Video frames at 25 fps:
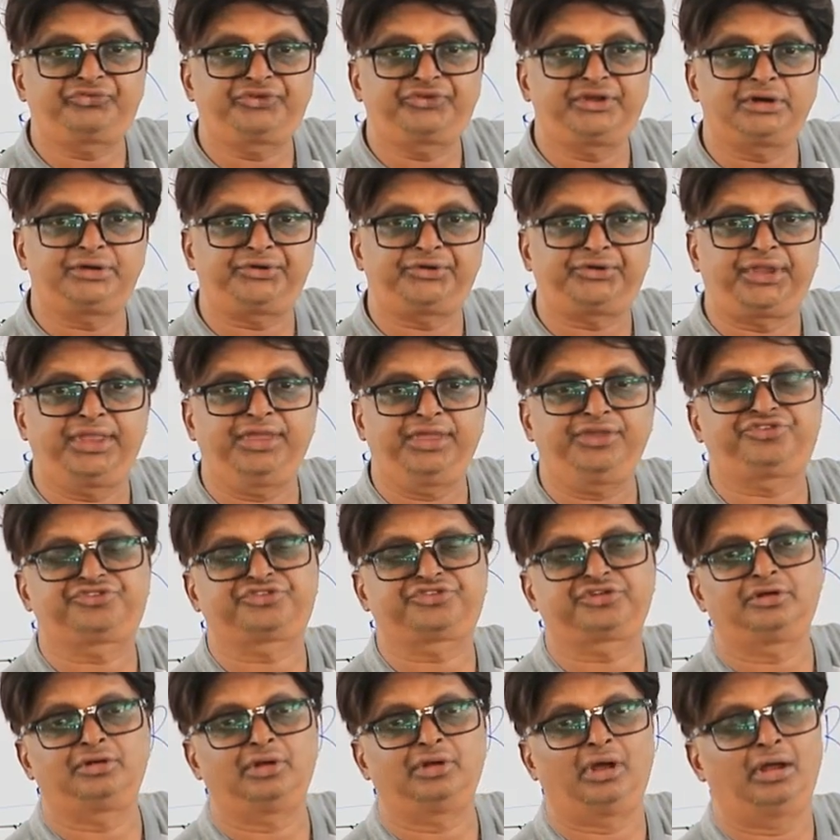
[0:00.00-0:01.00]
after
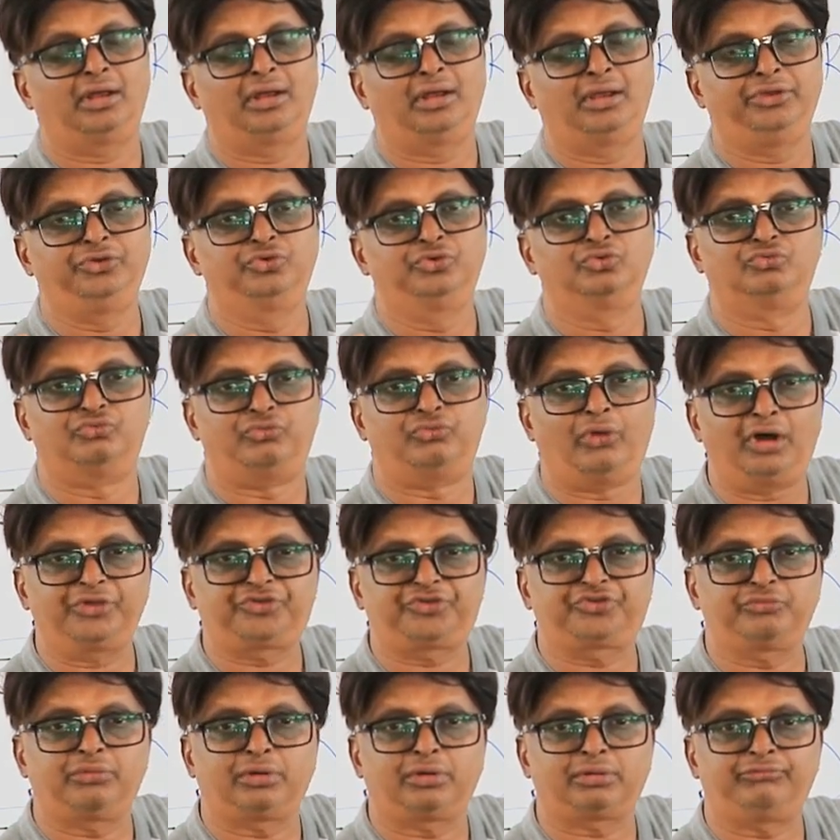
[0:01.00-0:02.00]
teacher, you
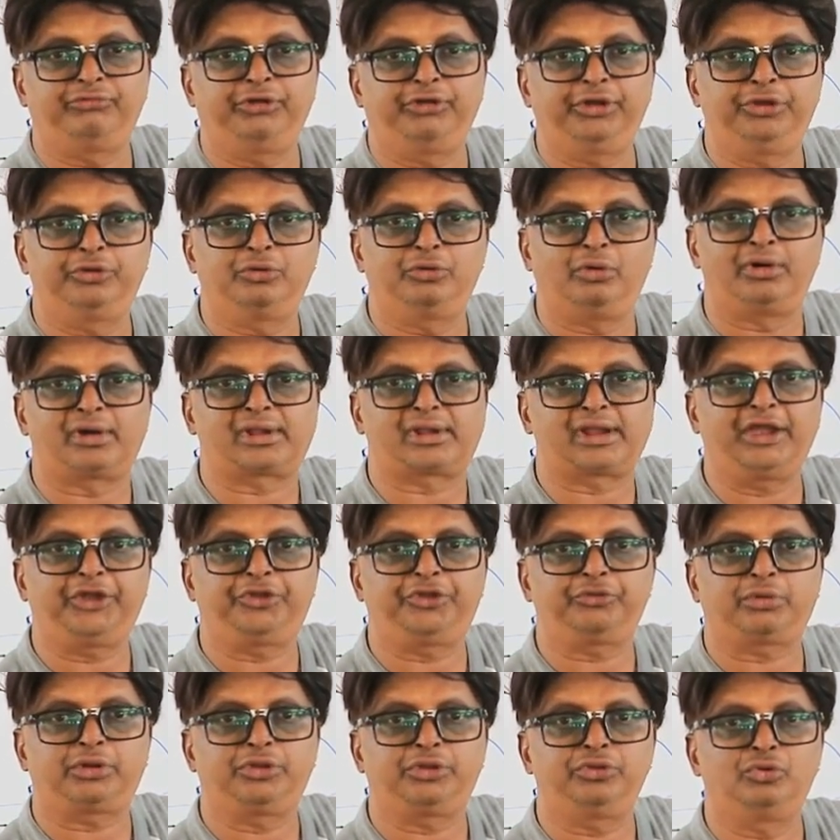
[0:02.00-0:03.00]
watch your video and write
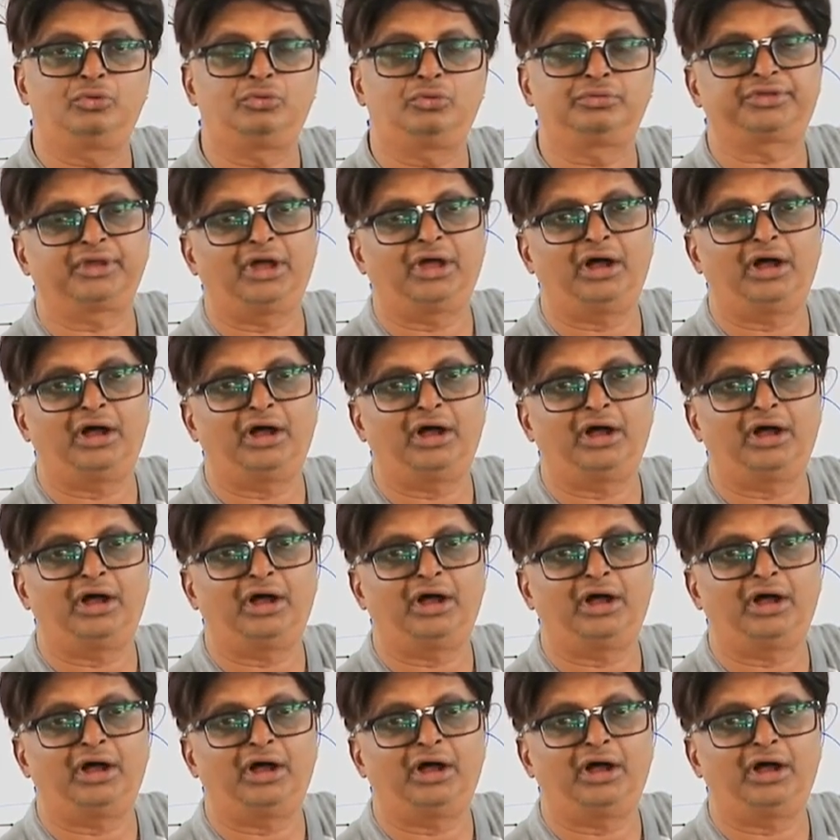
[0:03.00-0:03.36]
your notes.